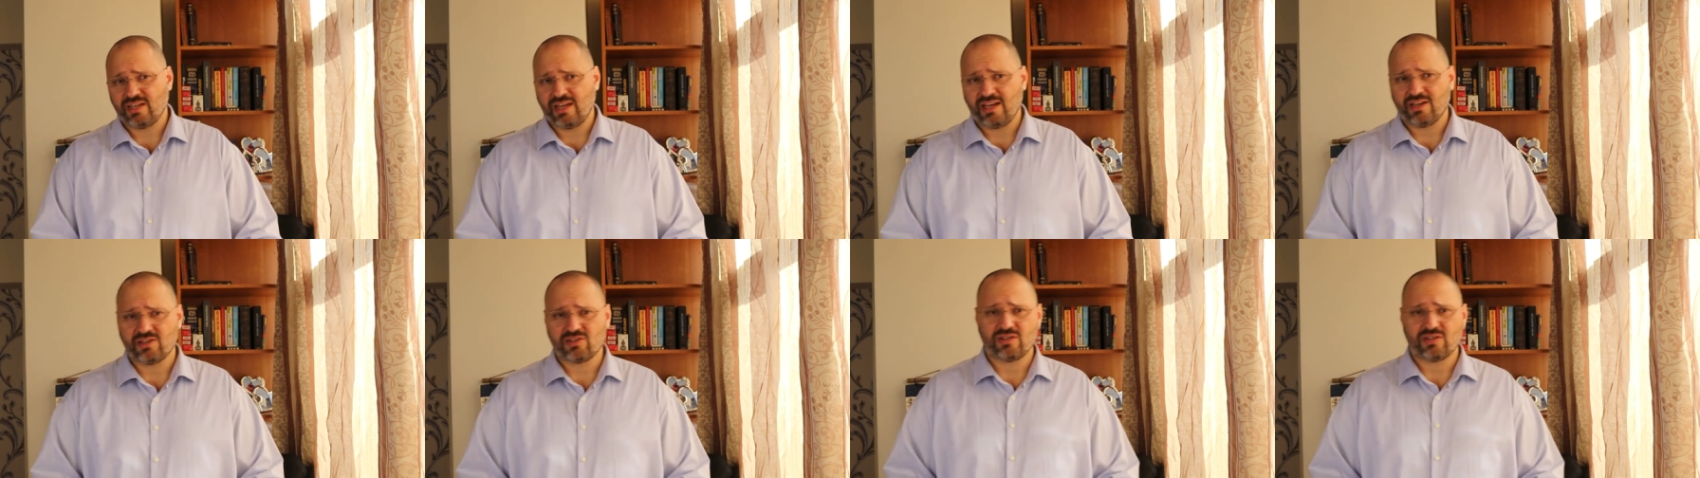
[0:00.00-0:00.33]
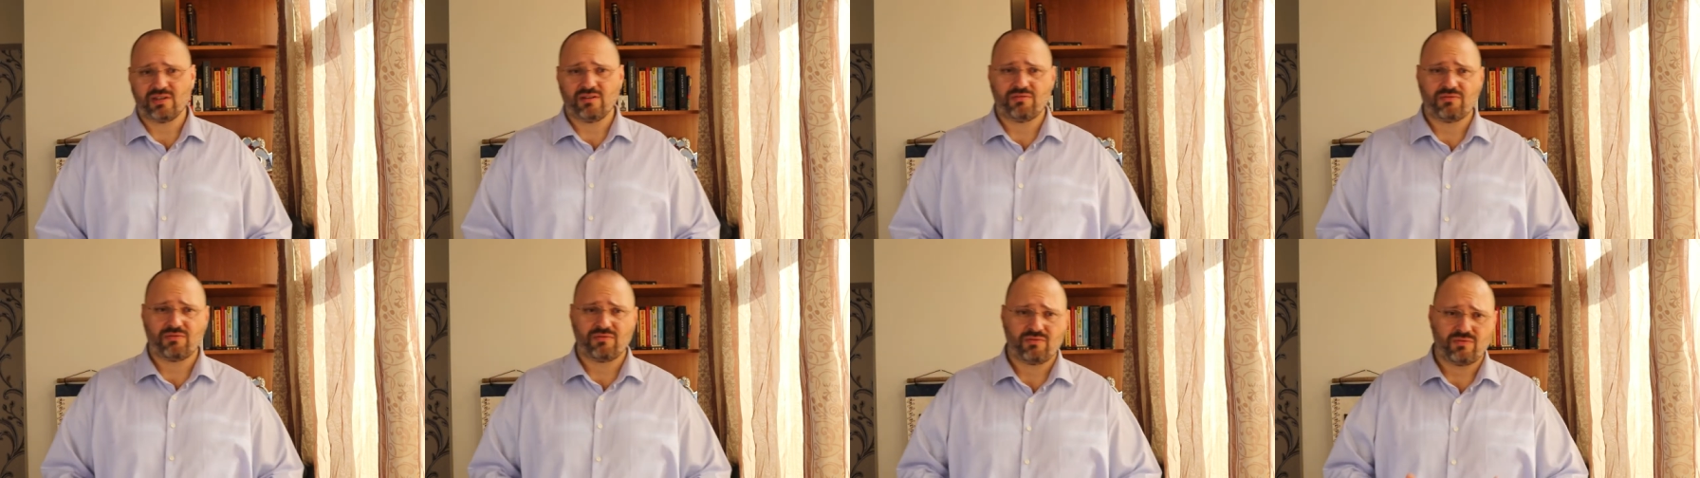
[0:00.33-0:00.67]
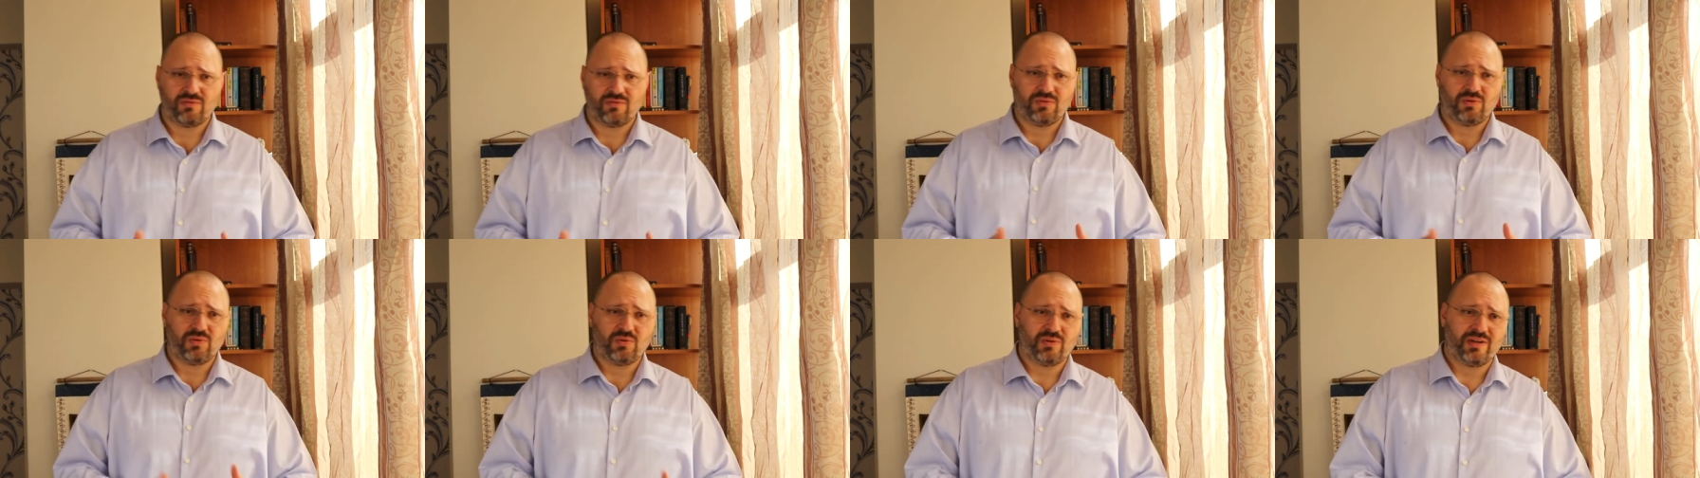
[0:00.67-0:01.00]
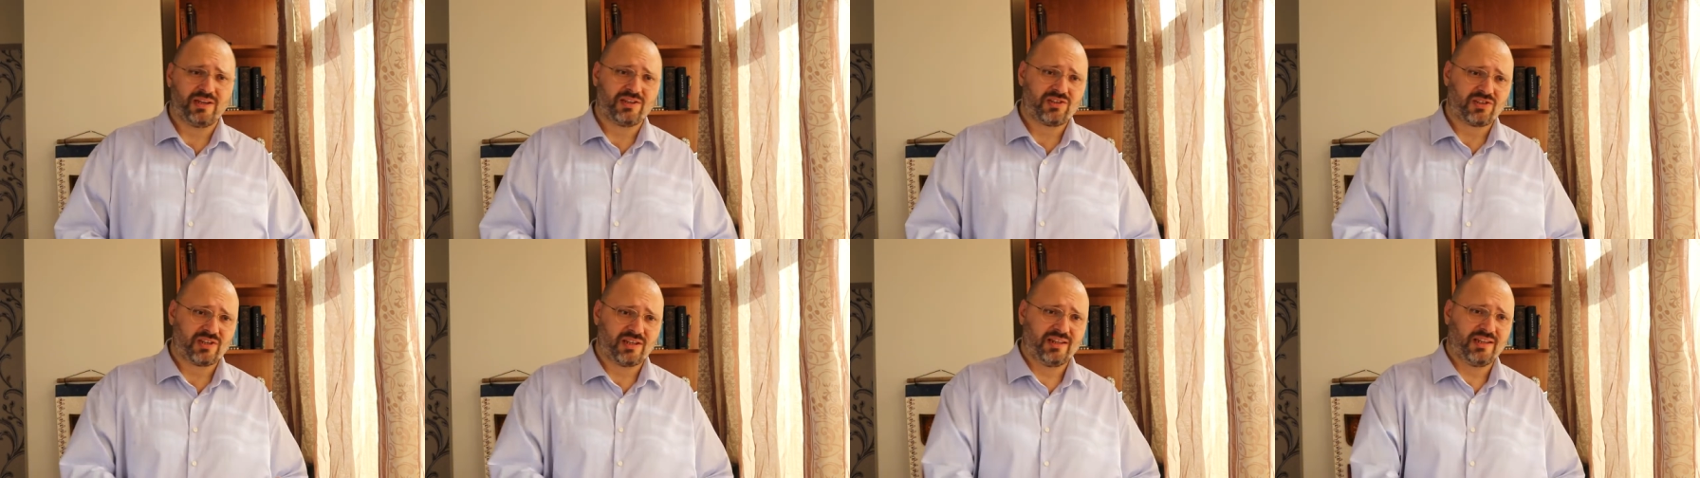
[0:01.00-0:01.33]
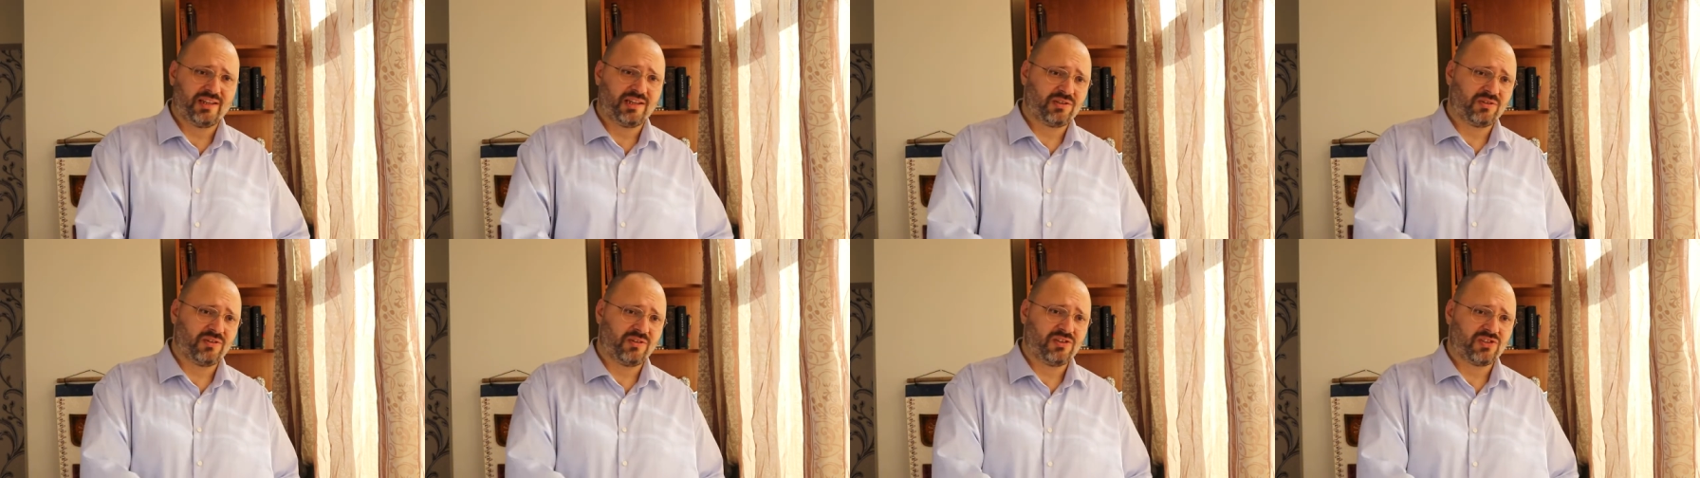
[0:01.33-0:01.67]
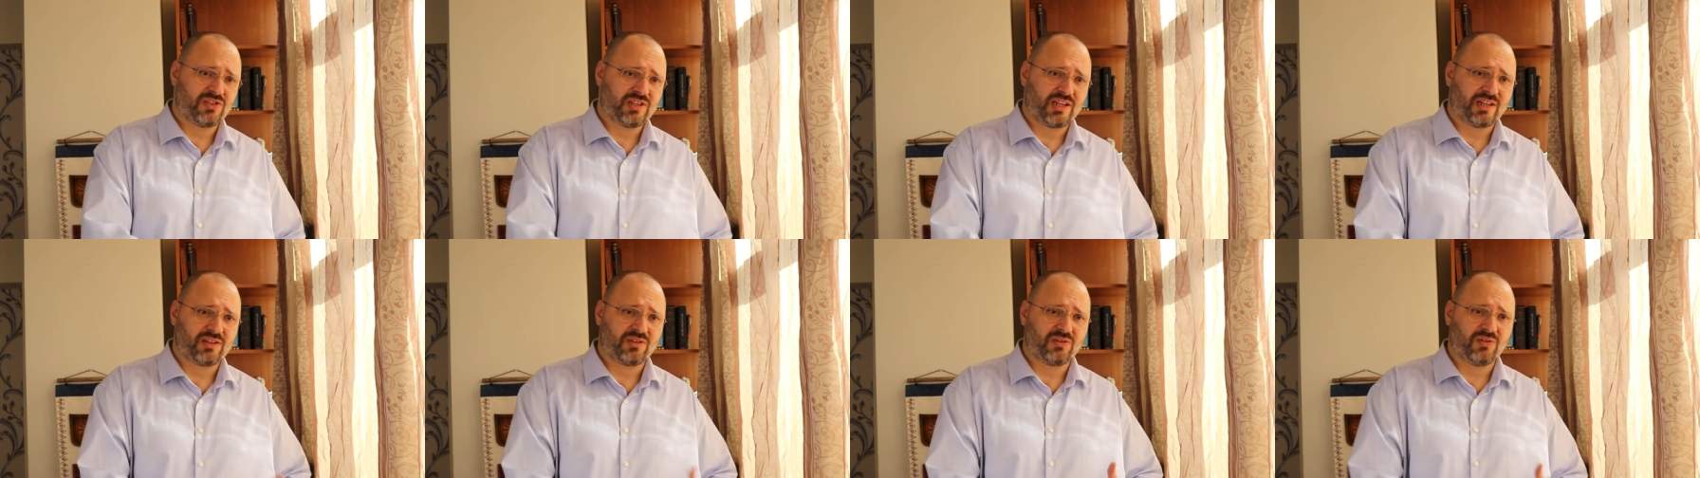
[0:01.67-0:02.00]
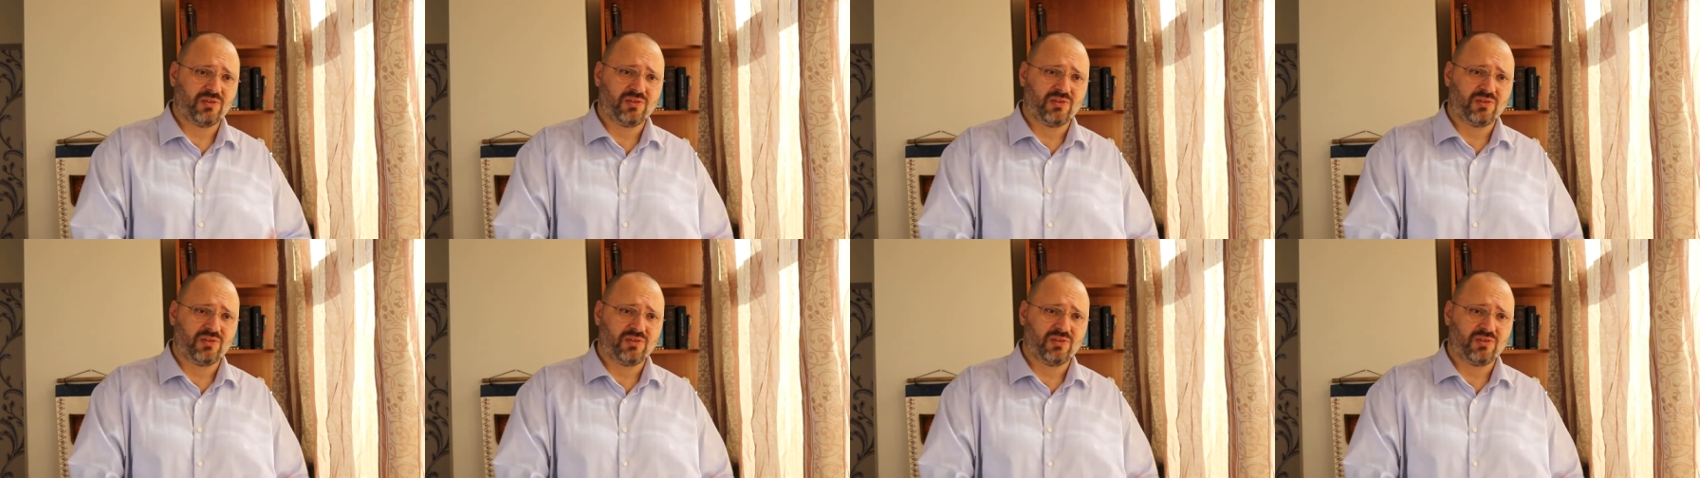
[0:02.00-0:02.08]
yes, if U S and NATO is not